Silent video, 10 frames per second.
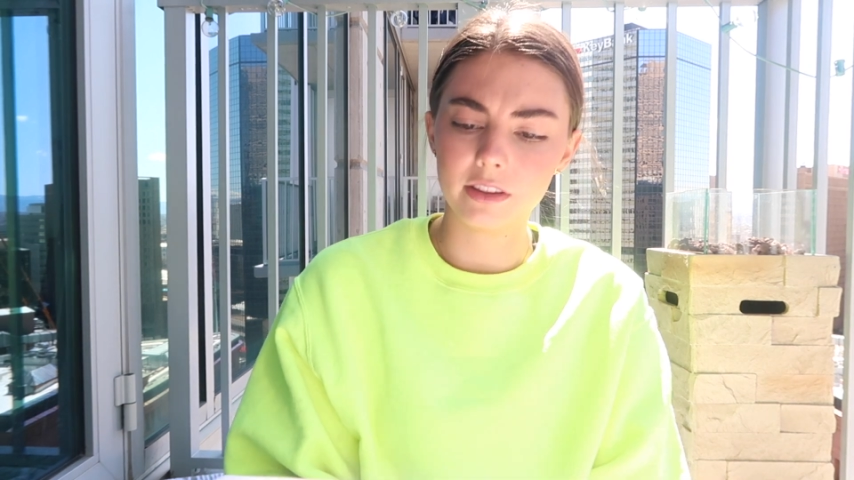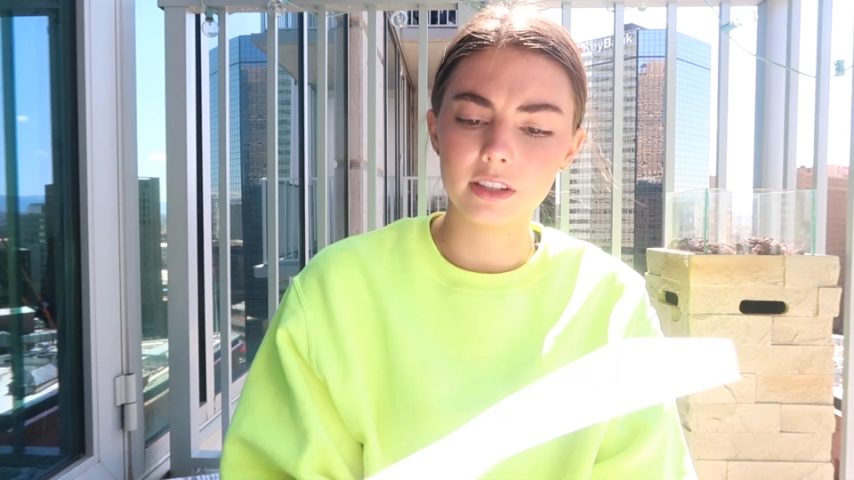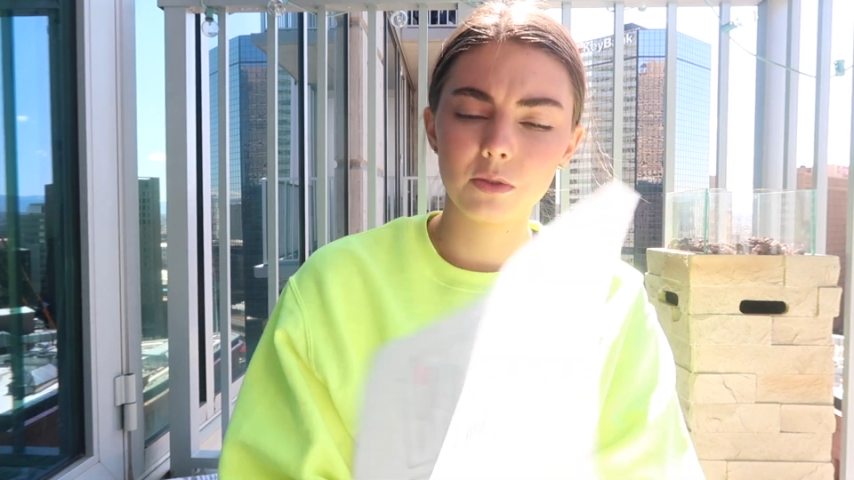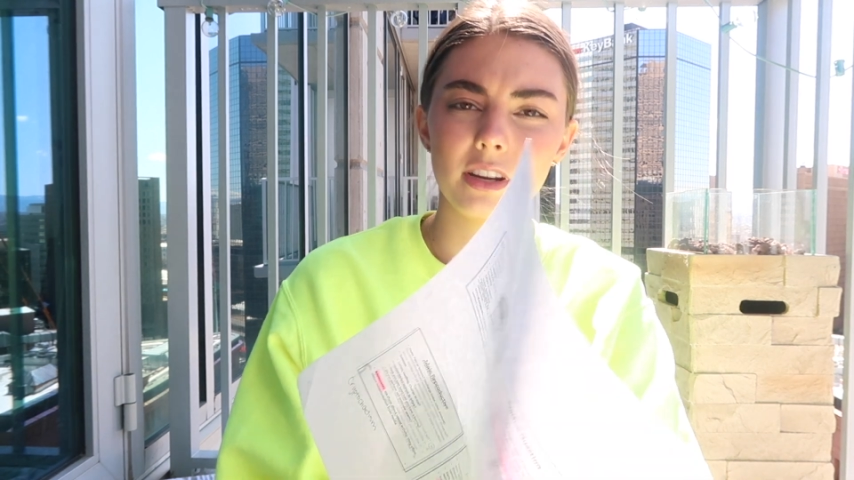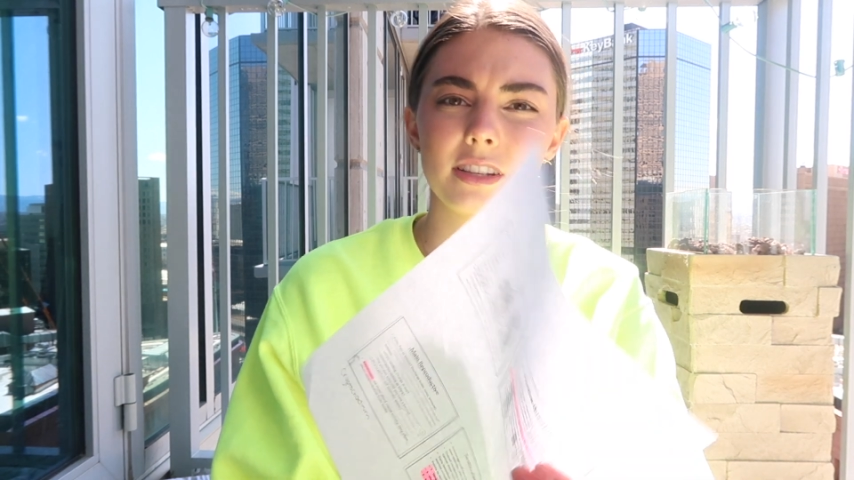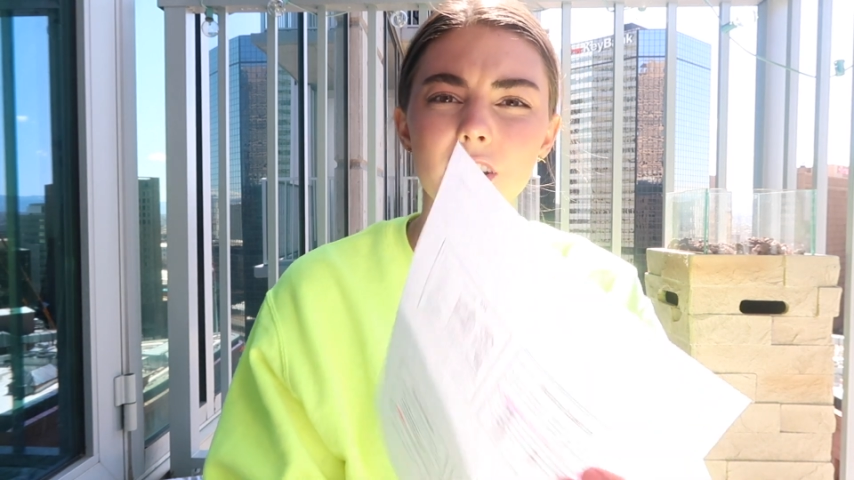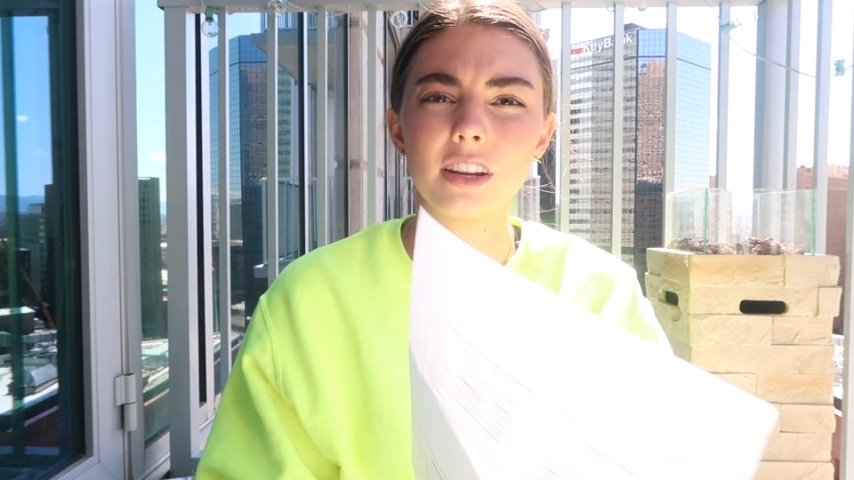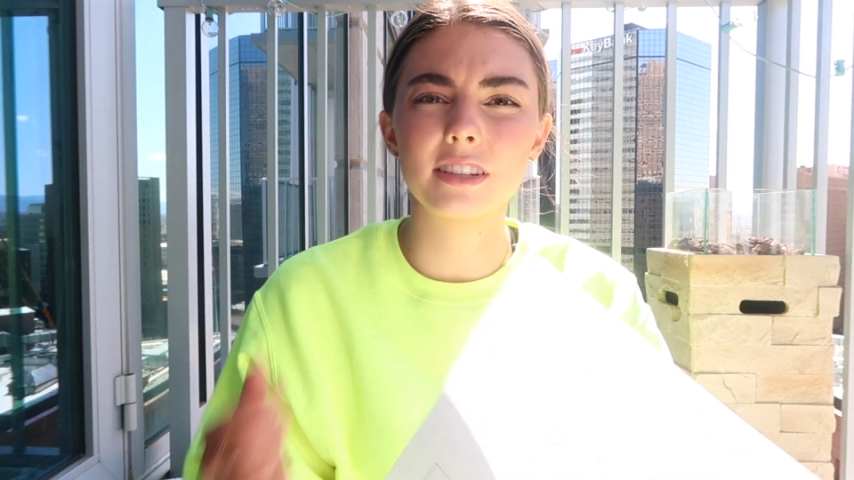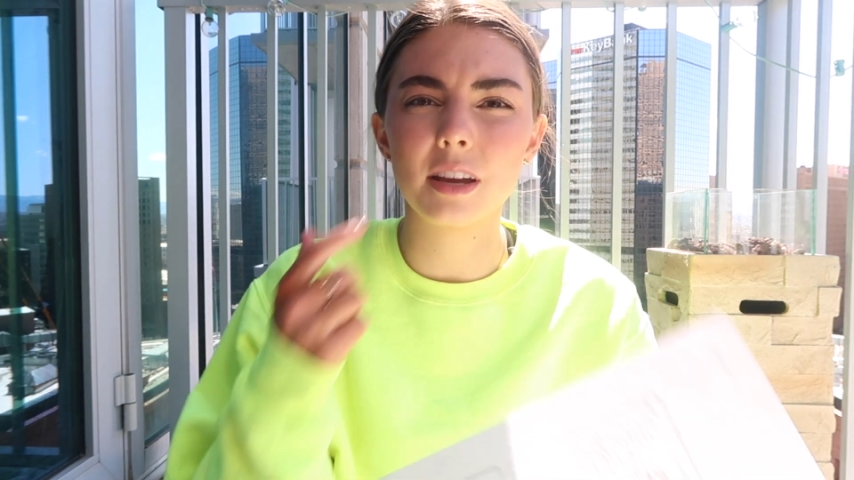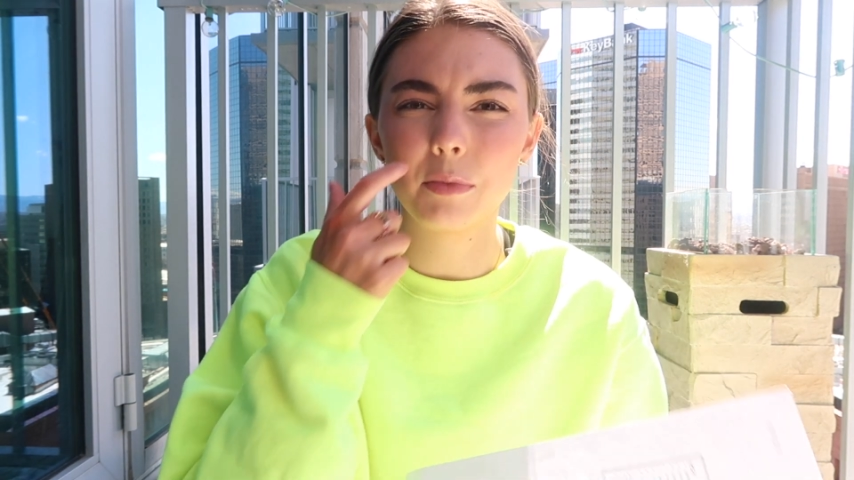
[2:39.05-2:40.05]
this one is a good
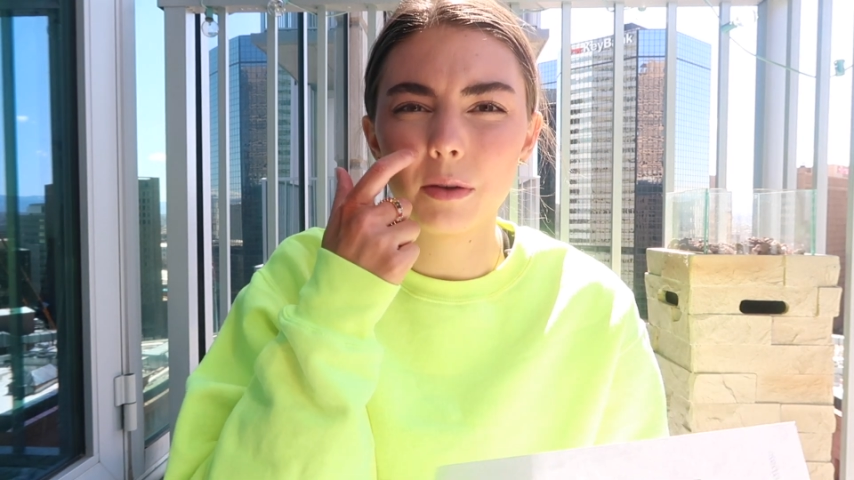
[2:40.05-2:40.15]
example.